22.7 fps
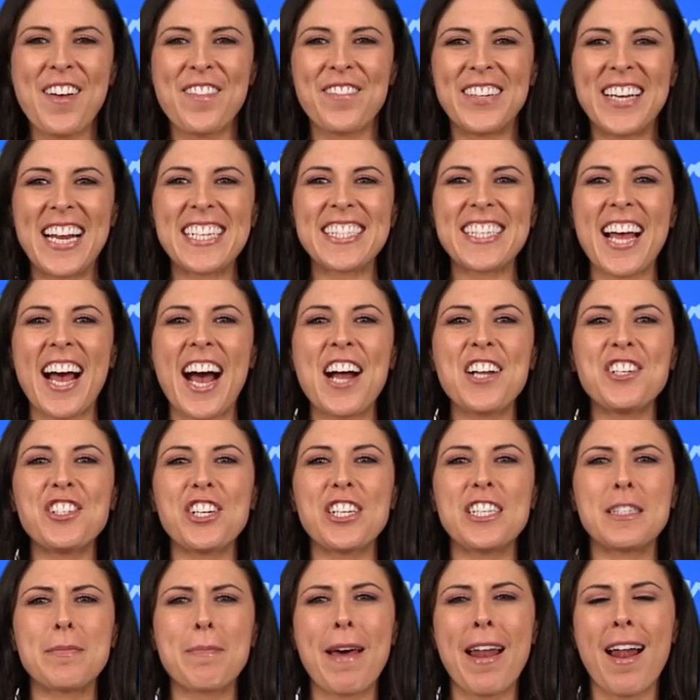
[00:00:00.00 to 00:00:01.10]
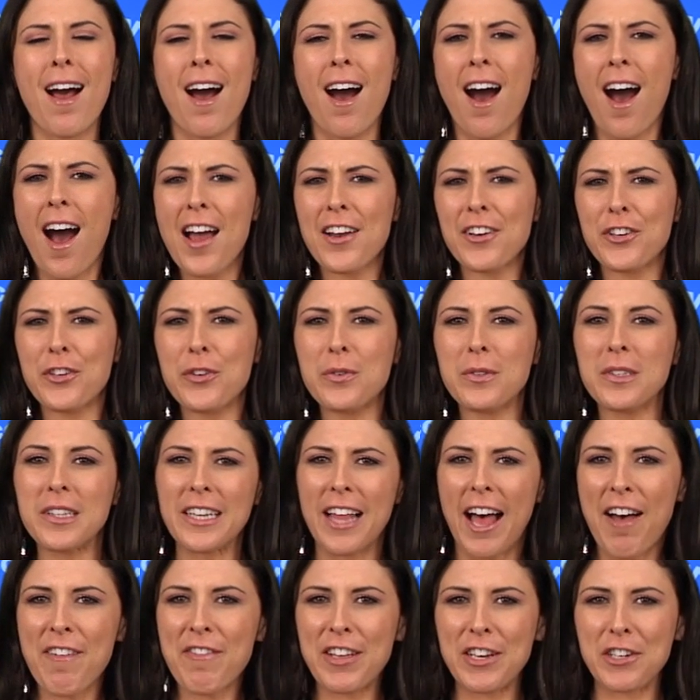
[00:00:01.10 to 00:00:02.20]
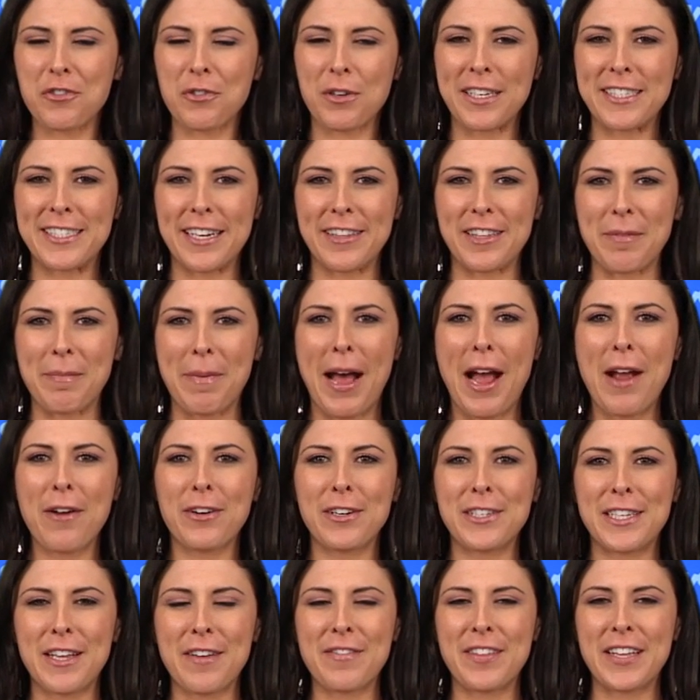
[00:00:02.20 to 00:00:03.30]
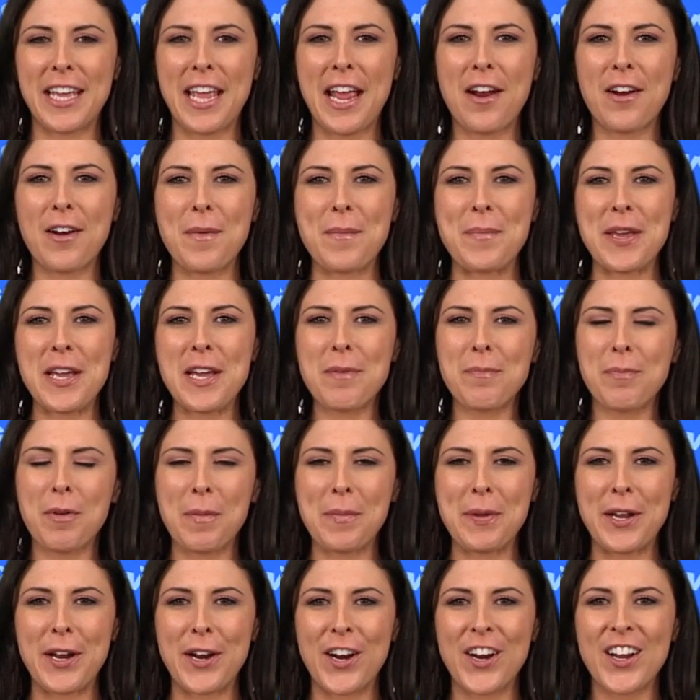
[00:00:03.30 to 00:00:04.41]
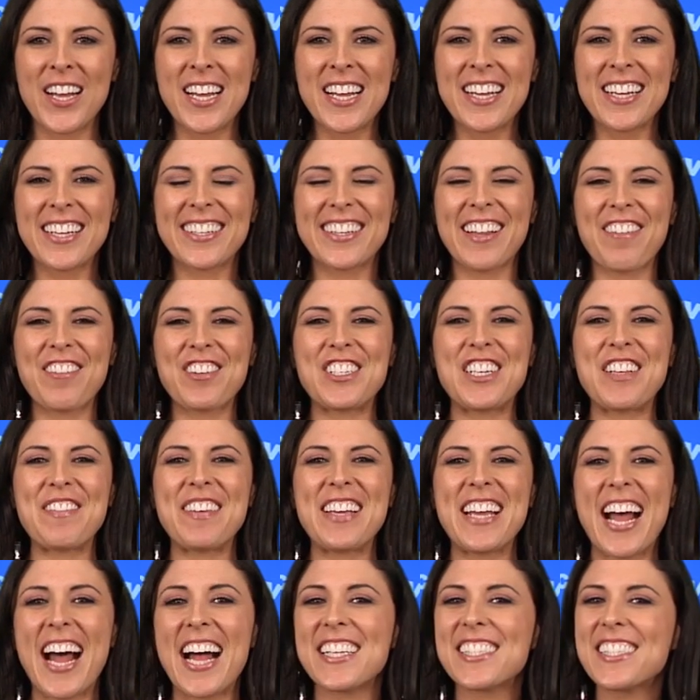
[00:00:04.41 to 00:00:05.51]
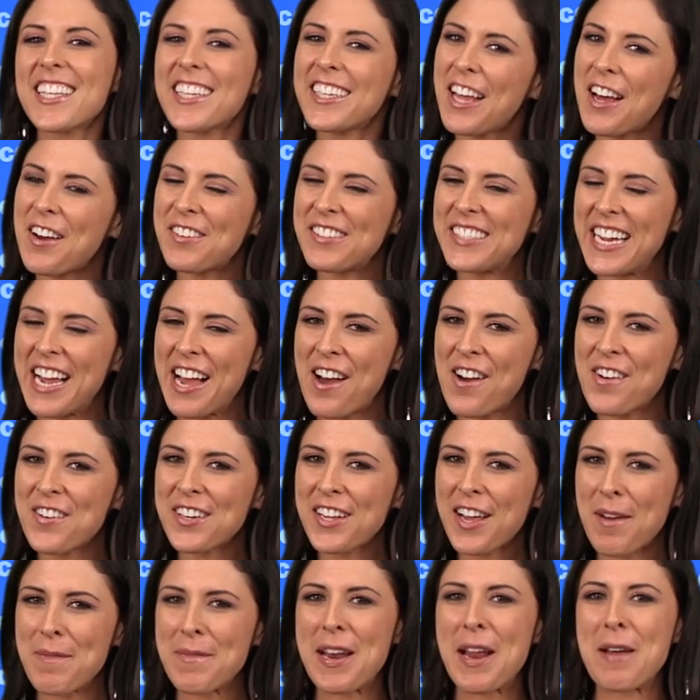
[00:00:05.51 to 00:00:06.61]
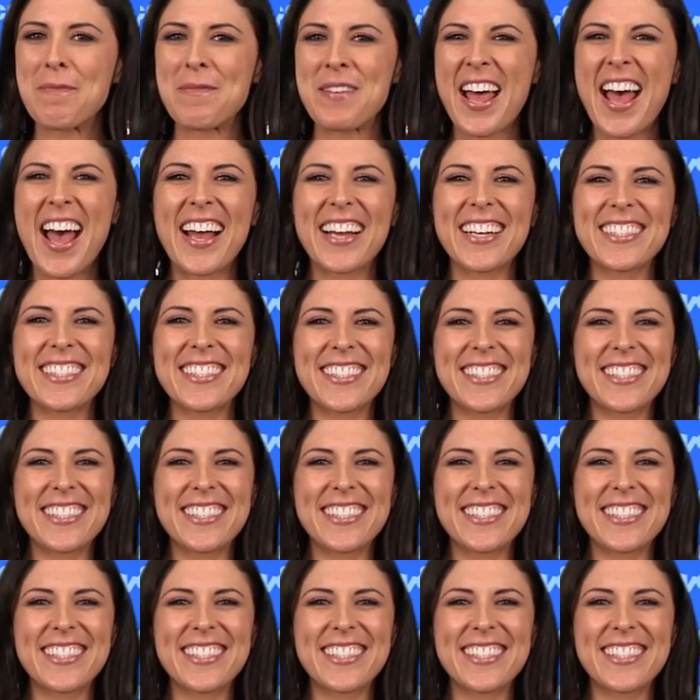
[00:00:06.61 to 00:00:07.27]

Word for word: Vanessa Hudgens met a hot new love interest at the Pirates of the Caribbean premiere. Clevver T V has the lowdown coming up next.